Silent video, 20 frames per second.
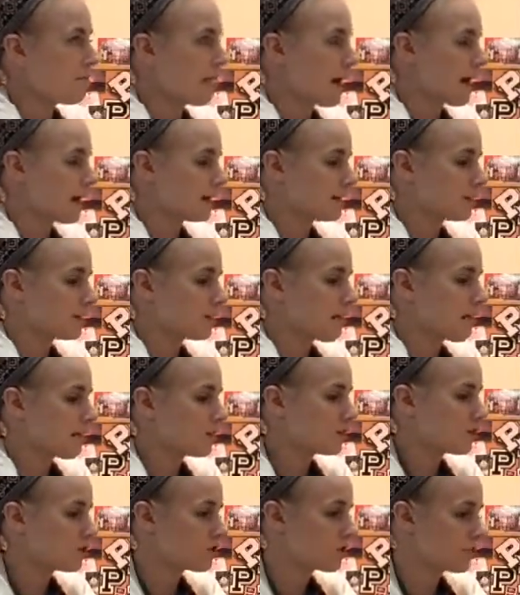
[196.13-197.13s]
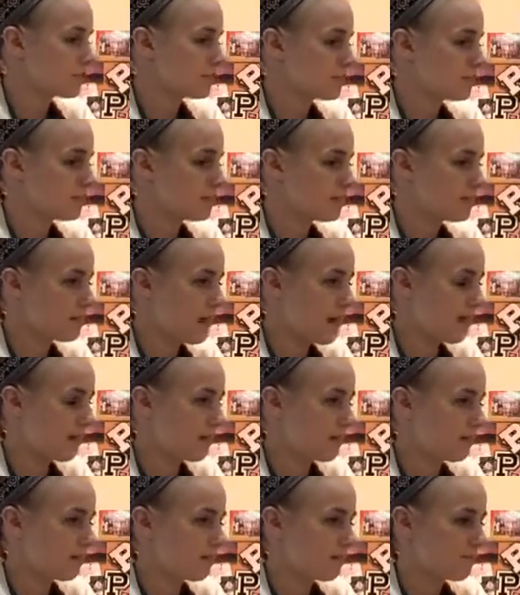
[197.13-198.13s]
backslash
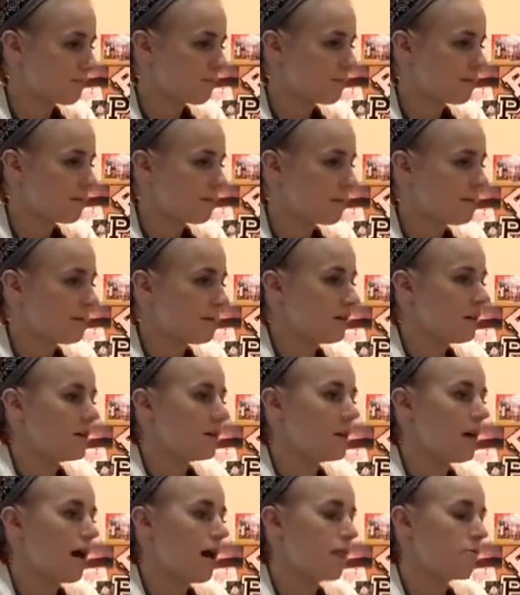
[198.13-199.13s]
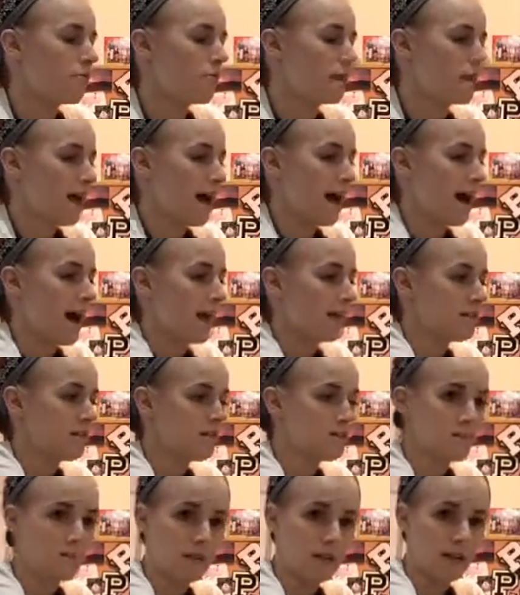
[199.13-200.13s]
7. Now I want to add,
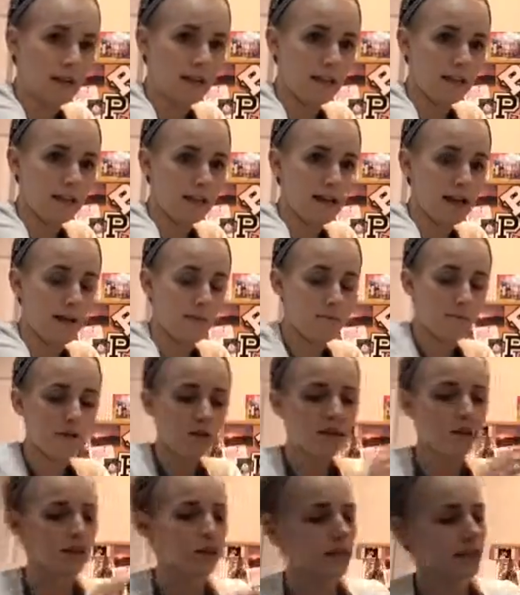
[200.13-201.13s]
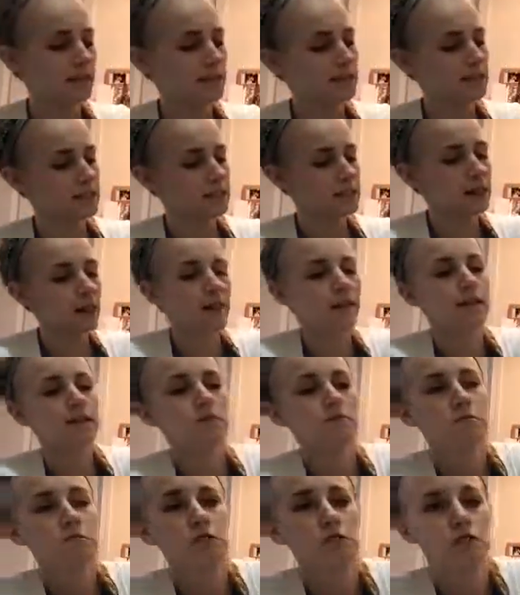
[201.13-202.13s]
so I'm going to hit the plus
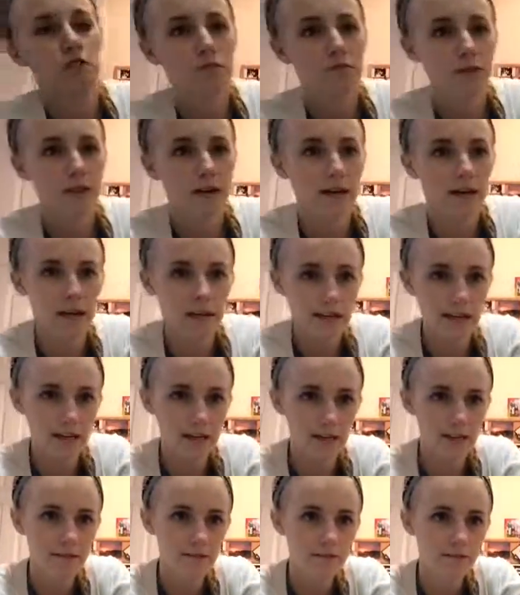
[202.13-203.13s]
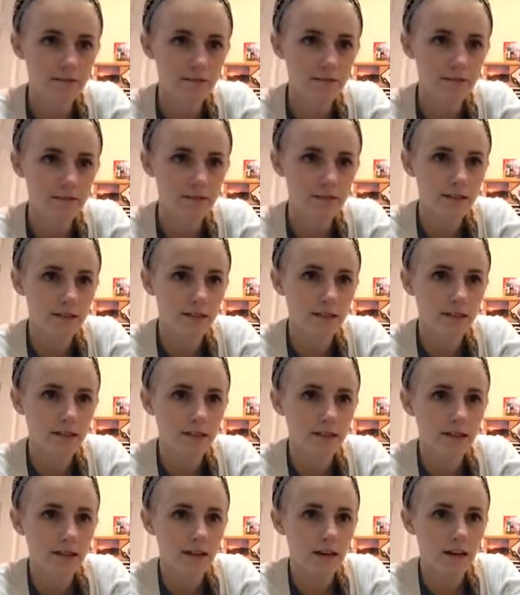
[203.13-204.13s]
sign, which is right here.
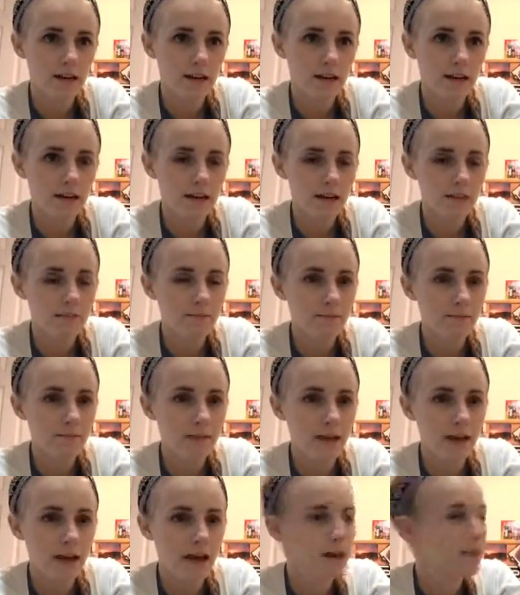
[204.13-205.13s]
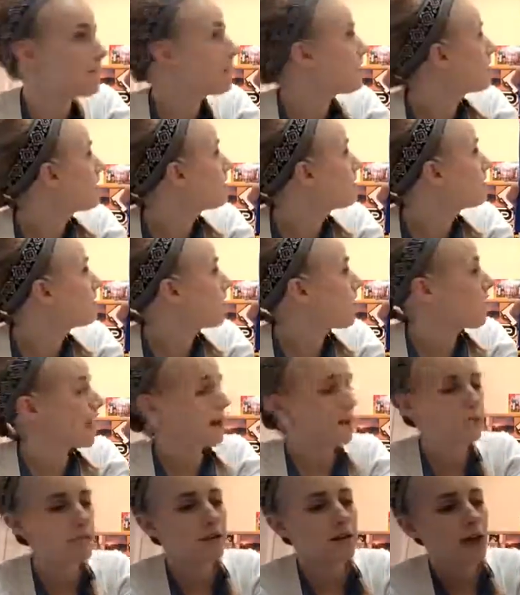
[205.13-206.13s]
All right. And then
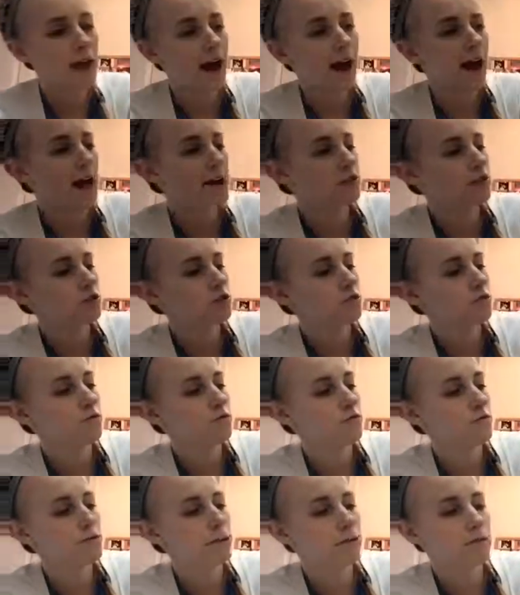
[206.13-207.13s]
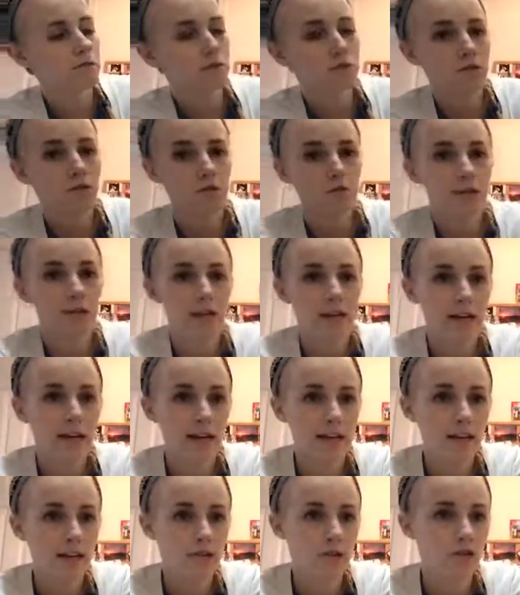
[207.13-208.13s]
I want to add 2/5. So I'm going to
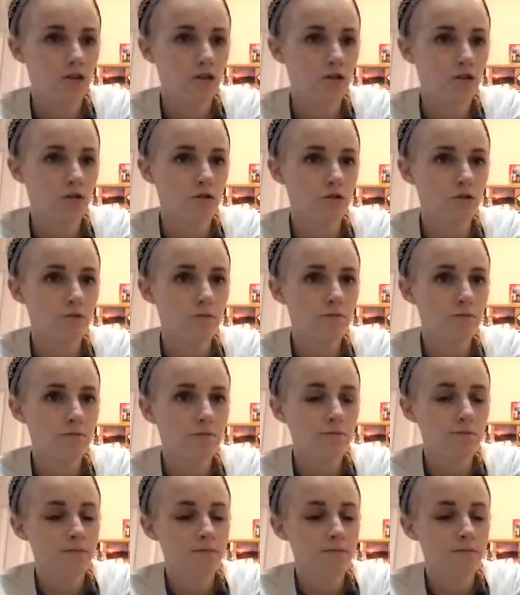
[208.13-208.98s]
hit 2